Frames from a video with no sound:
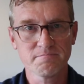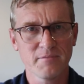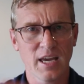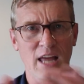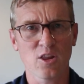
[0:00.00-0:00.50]

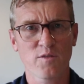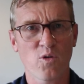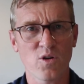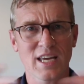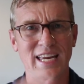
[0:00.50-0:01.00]
and I look
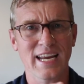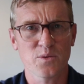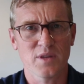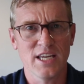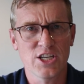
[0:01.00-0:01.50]
forward to
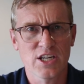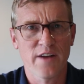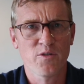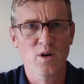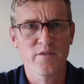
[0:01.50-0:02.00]
connecting with each and
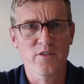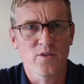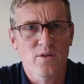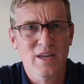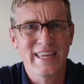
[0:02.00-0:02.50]
every one of
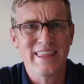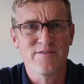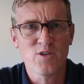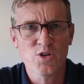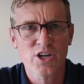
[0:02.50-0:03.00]
you in the
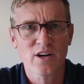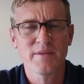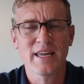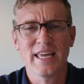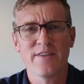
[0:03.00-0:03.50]
future.